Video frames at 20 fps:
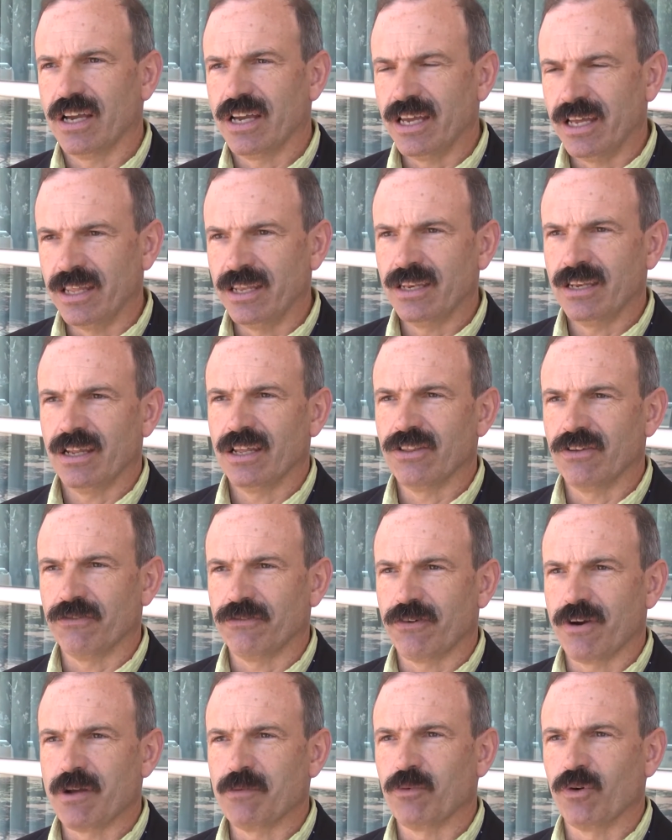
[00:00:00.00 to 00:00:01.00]
in the
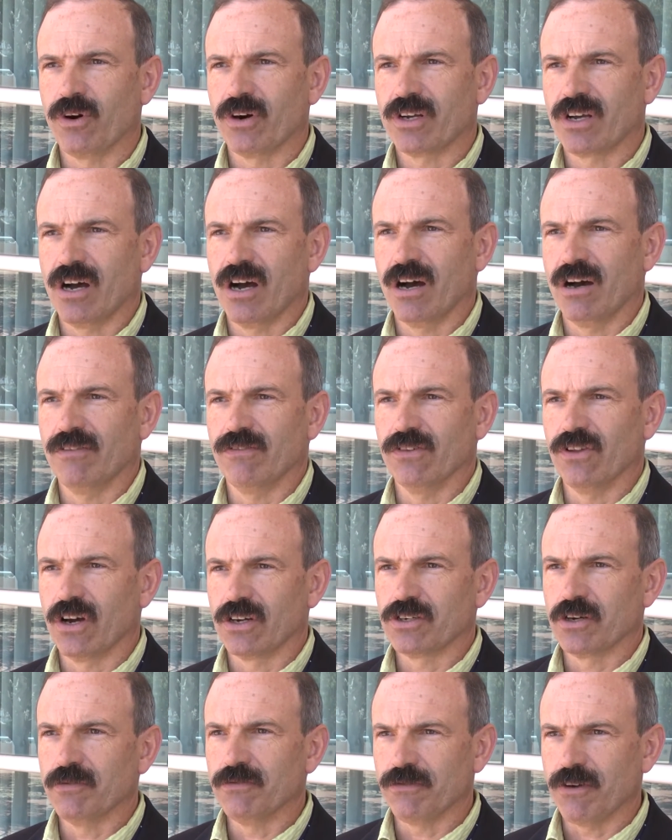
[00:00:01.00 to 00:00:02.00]
framework of
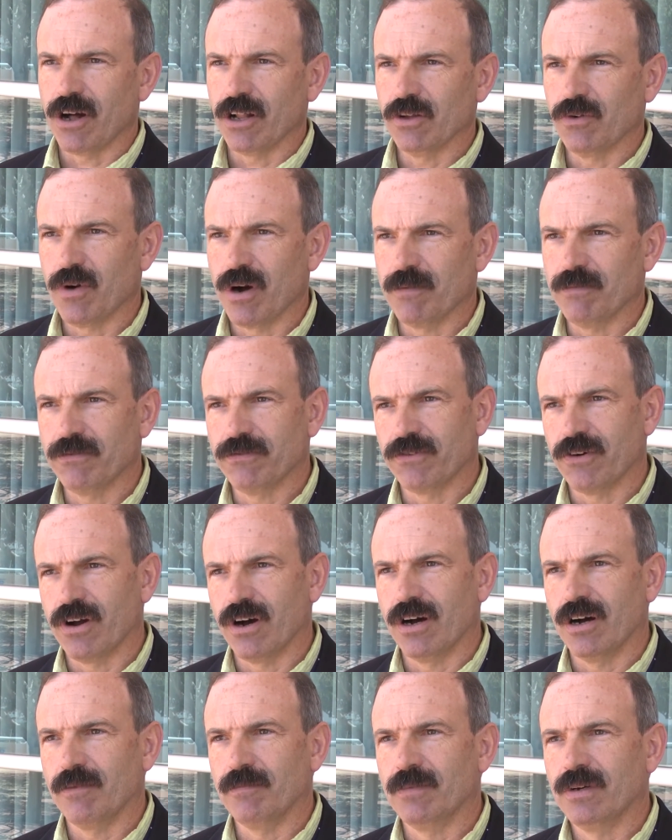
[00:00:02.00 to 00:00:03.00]
long-term follow-up
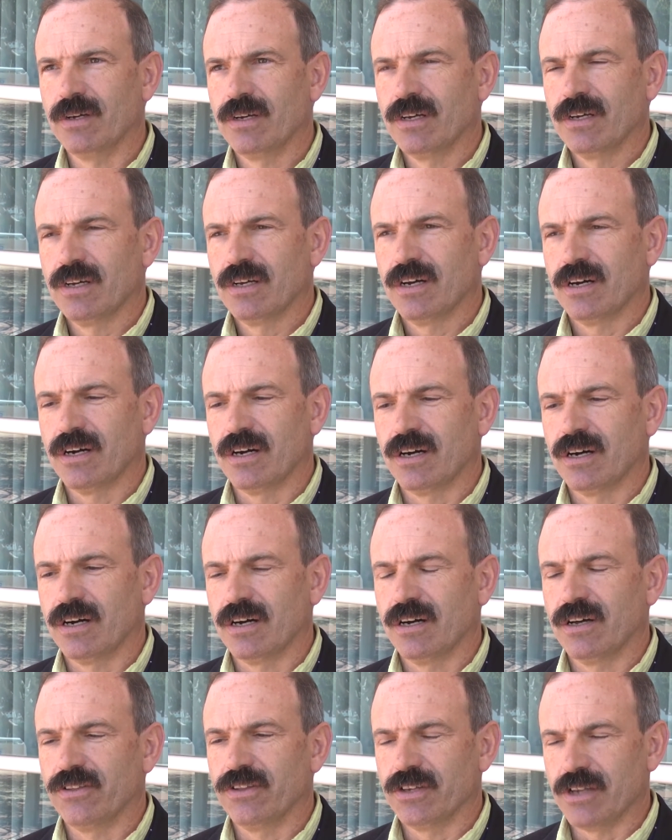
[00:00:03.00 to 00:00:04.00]
from
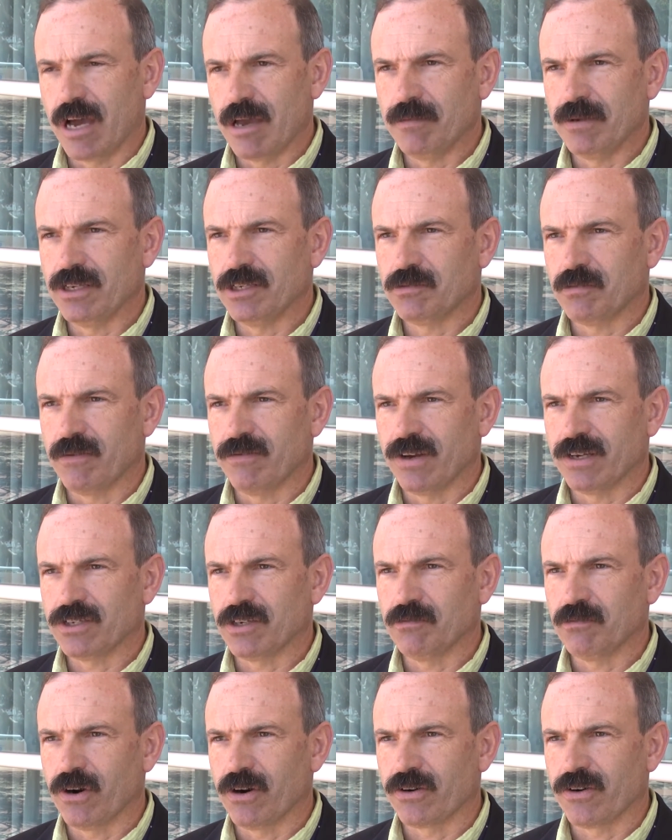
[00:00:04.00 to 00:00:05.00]
the Diabetes
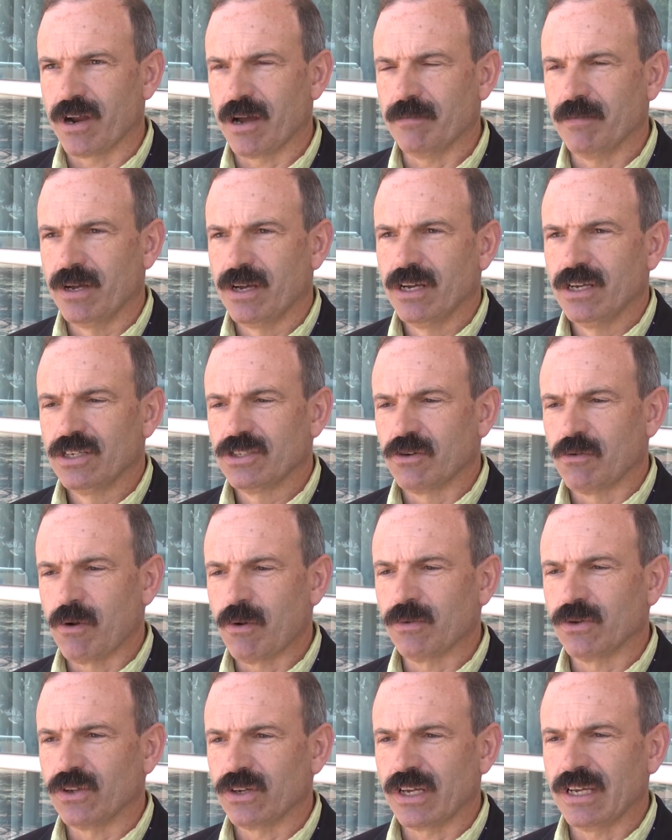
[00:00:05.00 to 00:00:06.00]
Prevention Program. So
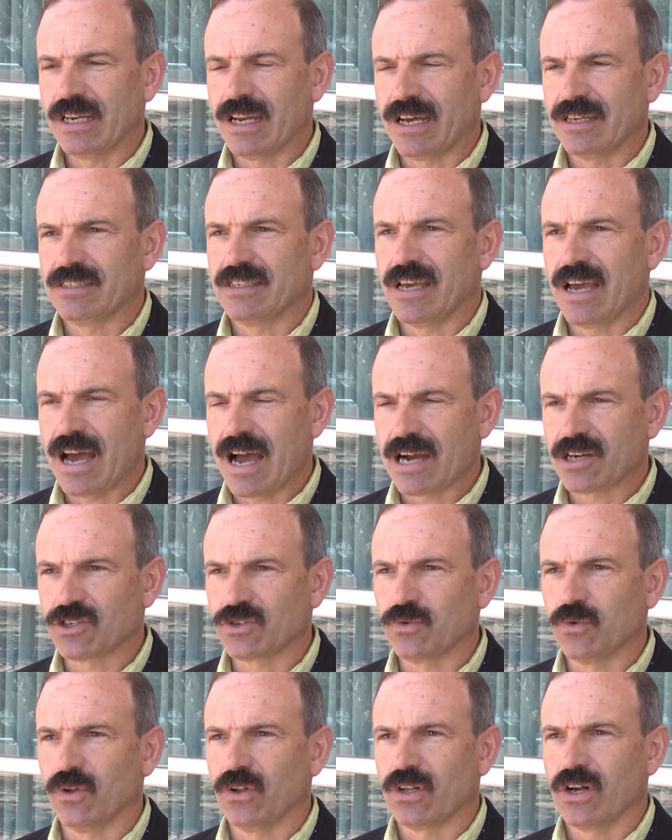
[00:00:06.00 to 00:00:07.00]
what we're looking at is the
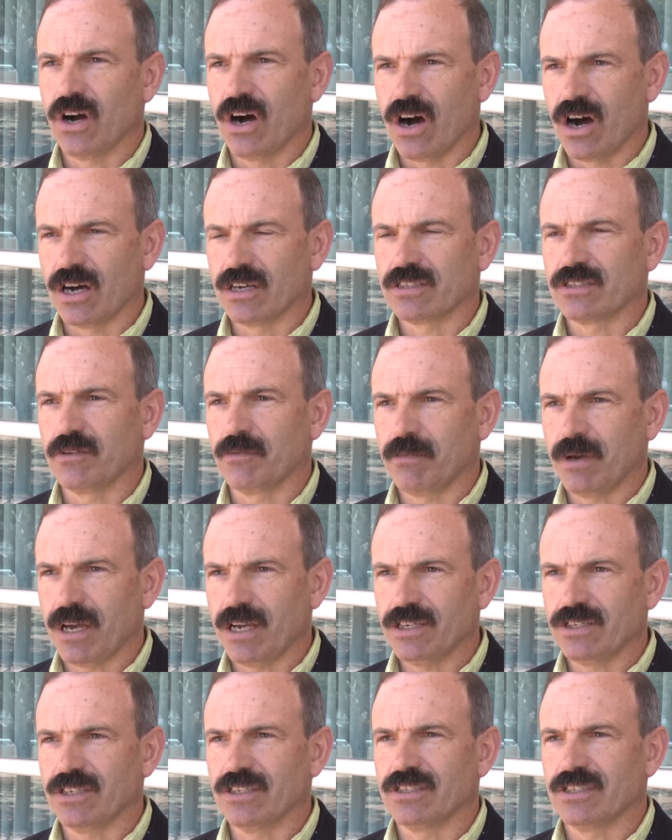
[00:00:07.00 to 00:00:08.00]
actual costs of
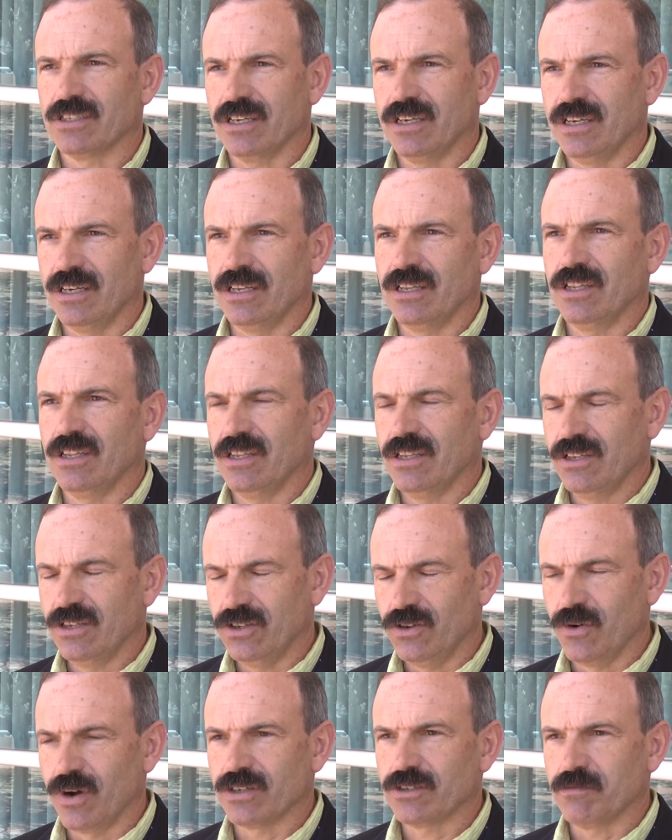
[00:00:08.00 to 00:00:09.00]
patients in
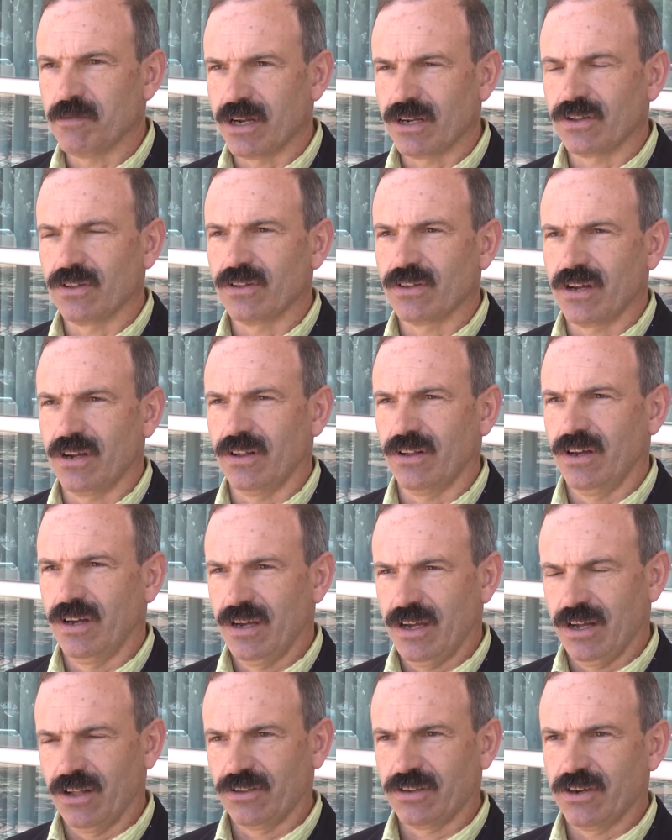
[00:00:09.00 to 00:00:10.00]
U.S. medical
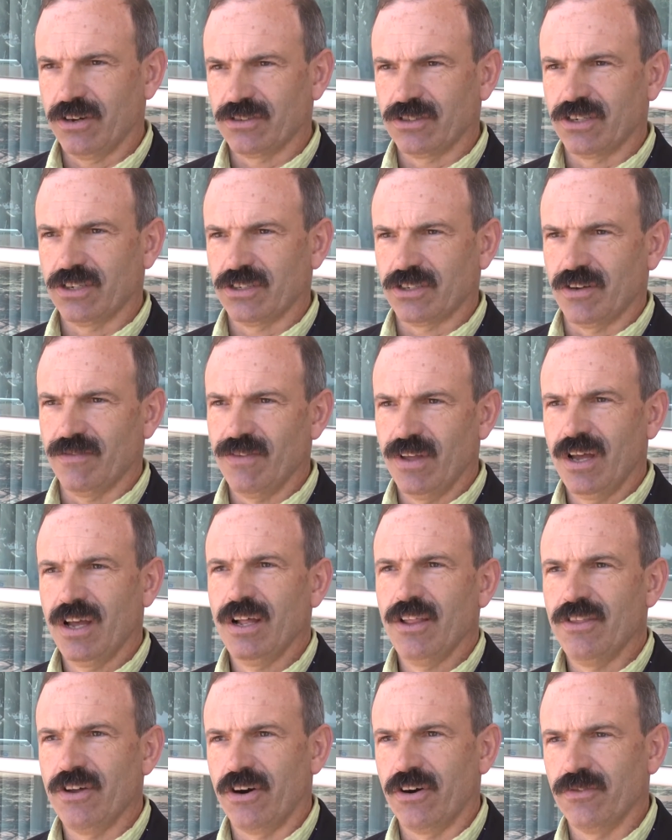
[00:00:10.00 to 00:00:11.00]
healthcare system.
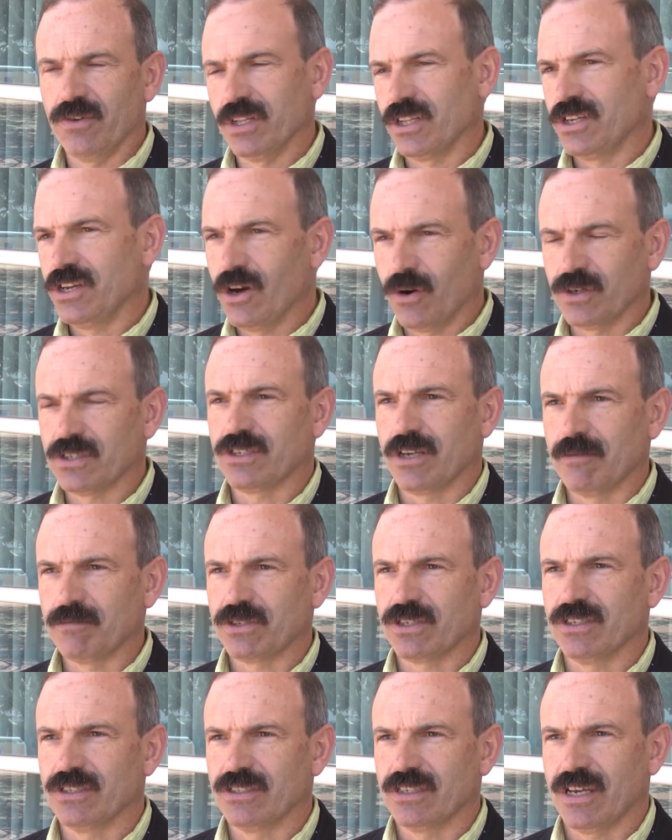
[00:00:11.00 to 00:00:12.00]
There are really no
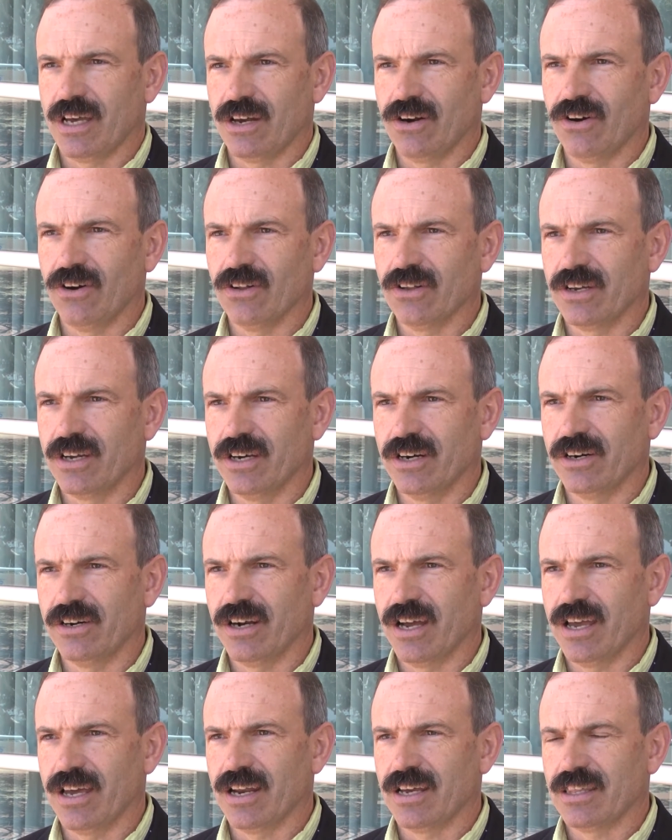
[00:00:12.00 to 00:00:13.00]
assumptions at all
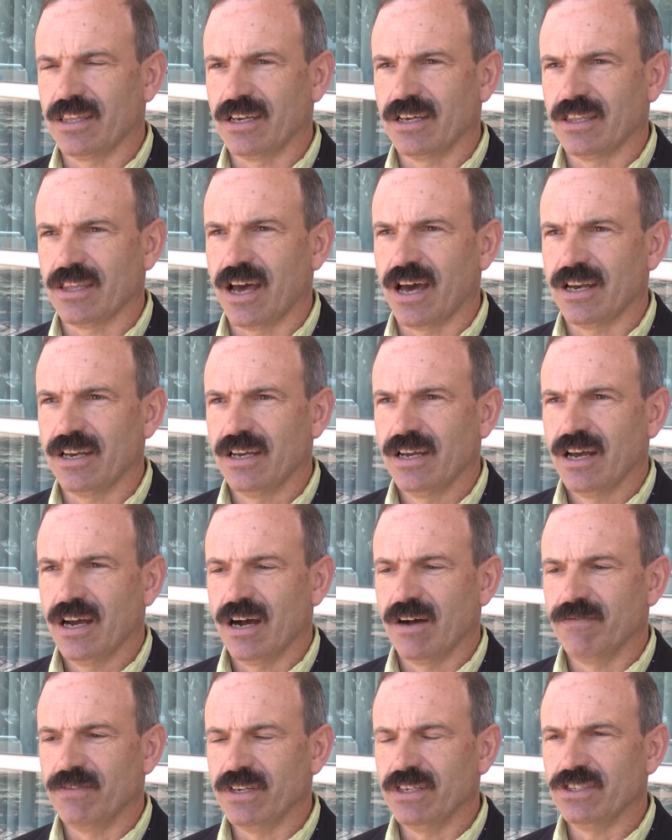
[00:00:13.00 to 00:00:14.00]
here, and I think that
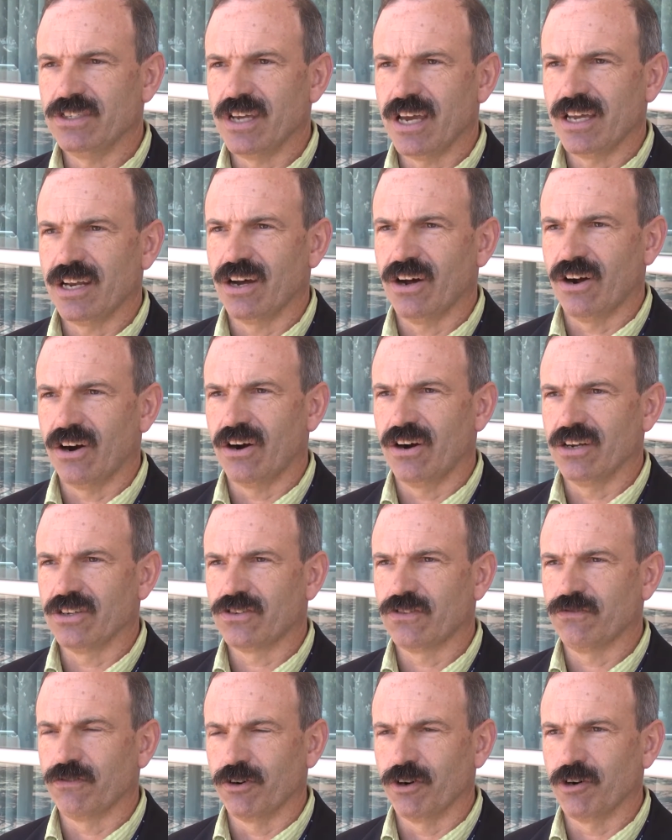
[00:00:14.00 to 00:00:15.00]
these data are
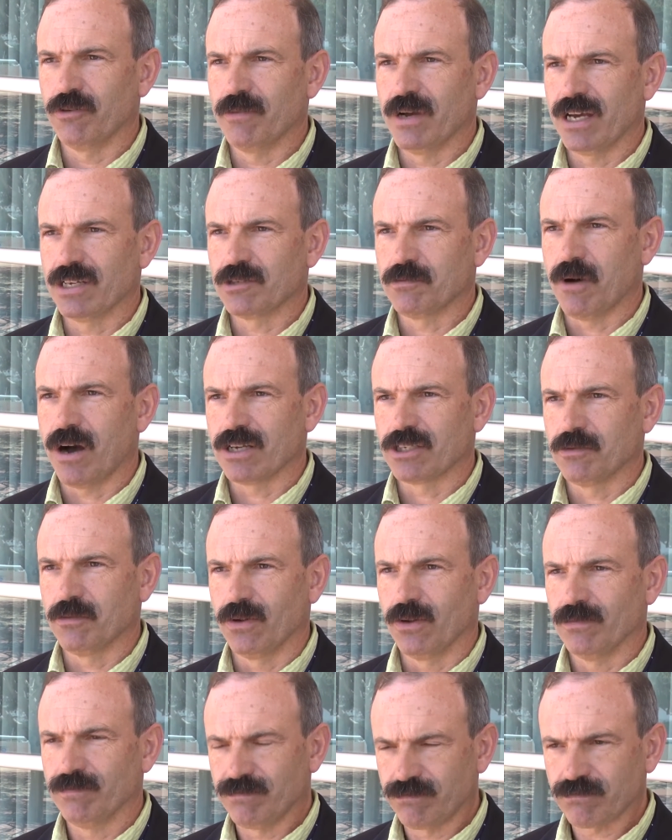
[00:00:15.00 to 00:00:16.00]
as firm as
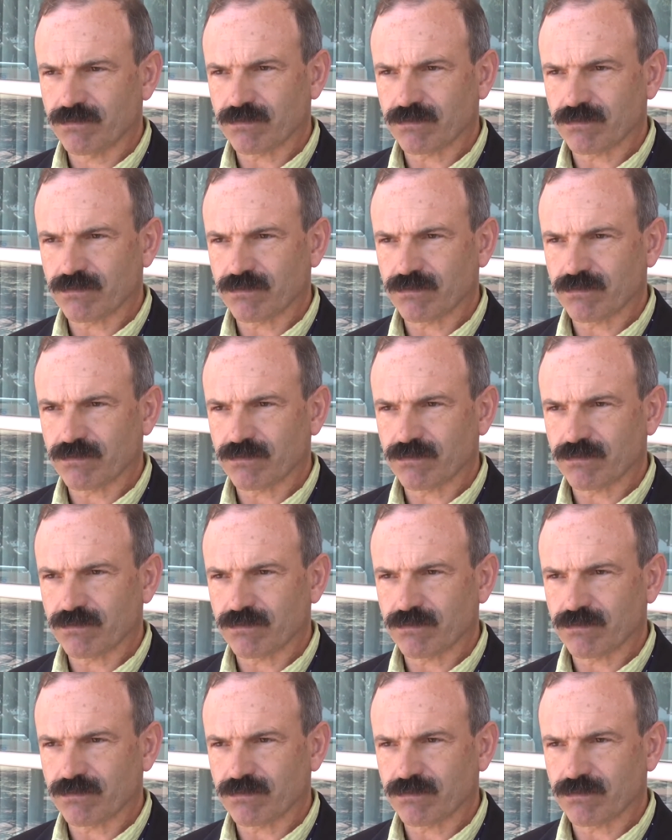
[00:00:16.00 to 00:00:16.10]
possible,